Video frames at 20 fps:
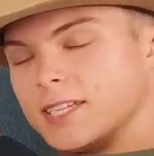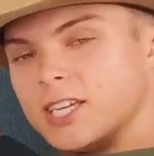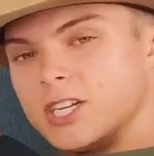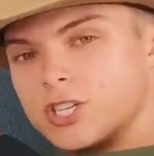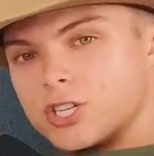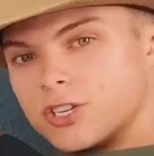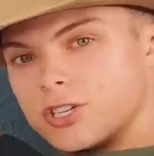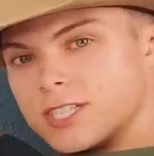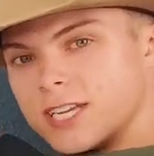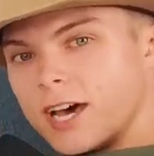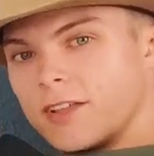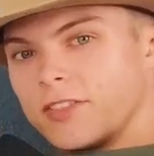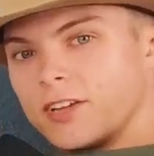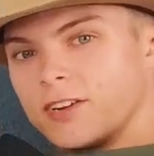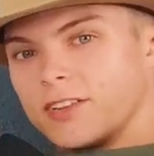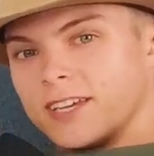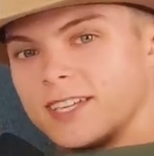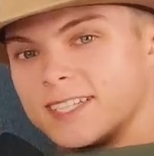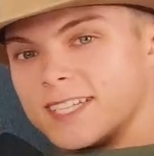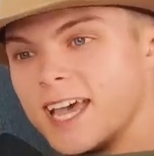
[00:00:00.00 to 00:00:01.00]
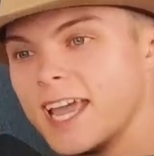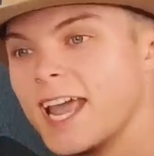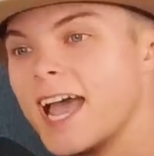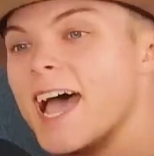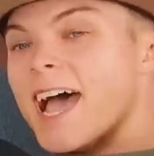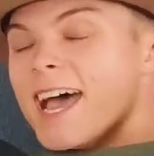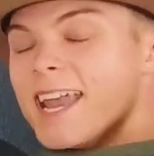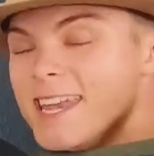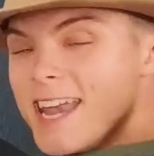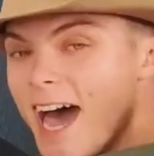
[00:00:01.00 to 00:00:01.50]
t shirts out there that say,
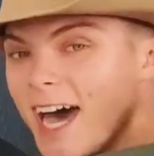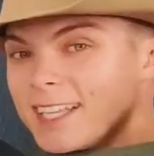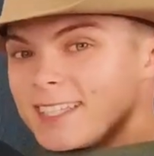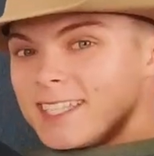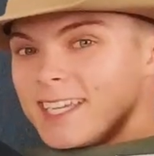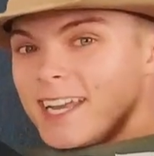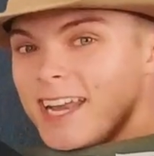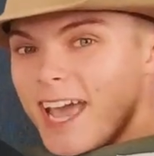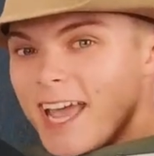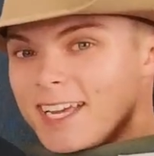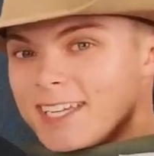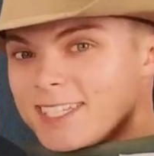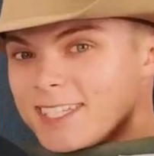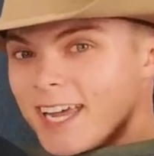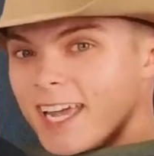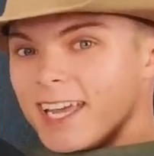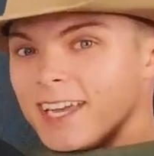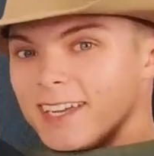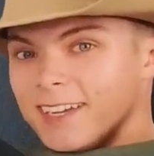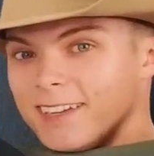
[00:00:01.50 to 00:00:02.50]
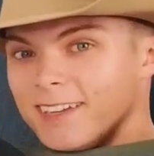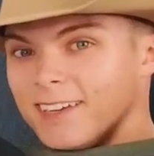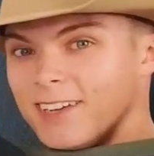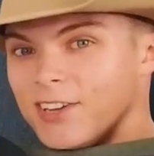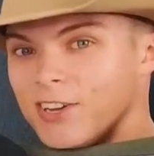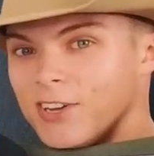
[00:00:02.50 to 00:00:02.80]
not today, Satan.